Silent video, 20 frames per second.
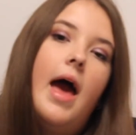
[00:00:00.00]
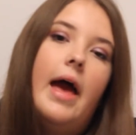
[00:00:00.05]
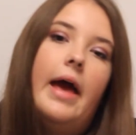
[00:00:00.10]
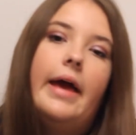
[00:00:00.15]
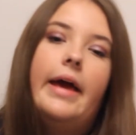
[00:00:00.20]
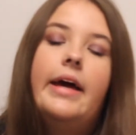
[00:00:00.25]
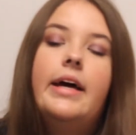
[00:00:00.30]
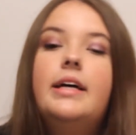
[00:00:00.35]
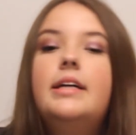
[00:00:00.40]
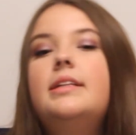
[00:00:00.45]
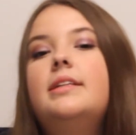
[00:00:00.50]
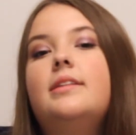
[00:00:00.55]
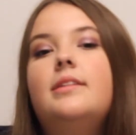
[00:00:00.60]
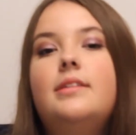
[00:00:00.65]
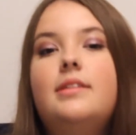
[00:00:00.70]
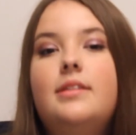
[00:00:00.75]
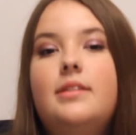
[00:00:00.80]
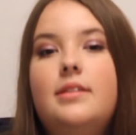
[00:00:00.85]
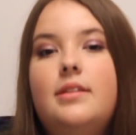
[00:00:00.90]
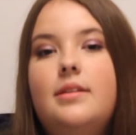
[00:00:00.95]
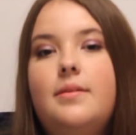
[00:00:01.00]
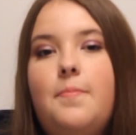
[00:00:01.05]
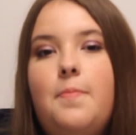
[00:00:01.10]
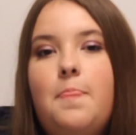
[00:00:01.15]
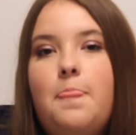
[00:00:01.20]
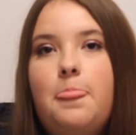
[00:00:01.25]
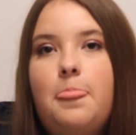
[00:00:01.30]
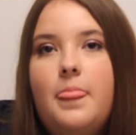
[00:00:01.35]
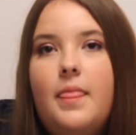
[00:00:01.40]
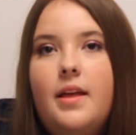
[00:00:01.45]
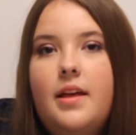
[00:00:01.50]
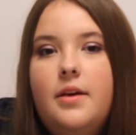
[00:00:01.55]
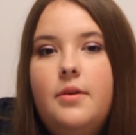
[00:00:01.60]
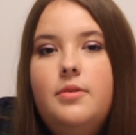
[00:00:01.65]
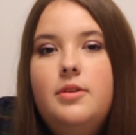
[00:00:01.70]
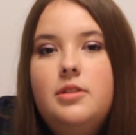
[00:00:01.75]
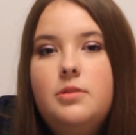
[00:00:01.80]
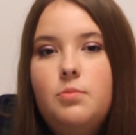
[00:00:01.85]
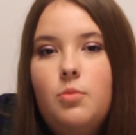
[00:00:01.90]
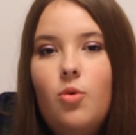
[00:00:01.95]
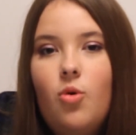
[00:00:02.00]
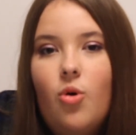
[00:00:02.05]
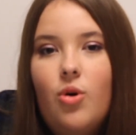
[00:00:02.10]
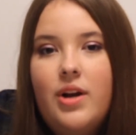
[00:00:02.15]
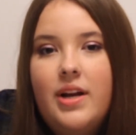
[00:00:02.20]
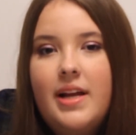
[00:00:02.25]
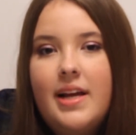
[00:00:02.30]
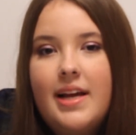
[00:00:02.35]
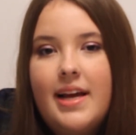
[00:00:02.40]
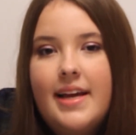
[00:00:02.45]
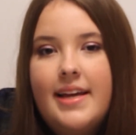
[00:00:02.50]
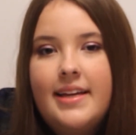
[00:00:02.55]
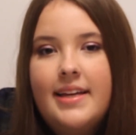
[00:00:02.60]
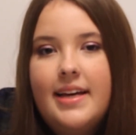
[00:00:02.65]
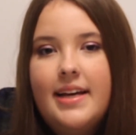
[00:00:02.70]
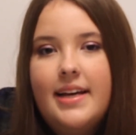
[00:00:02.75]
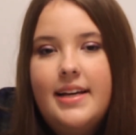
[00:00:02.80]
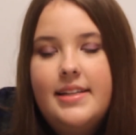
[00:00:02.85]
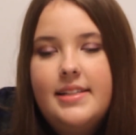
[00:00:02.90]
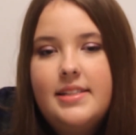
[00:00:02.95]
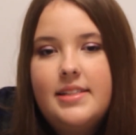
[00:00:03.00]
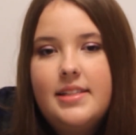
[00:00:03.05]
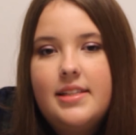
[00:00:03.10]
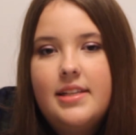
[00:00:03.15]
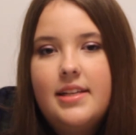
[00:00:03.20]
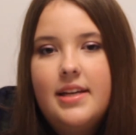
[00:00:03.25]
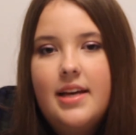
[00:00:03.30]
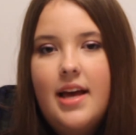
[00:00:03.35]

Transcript: And it was morning, I guess,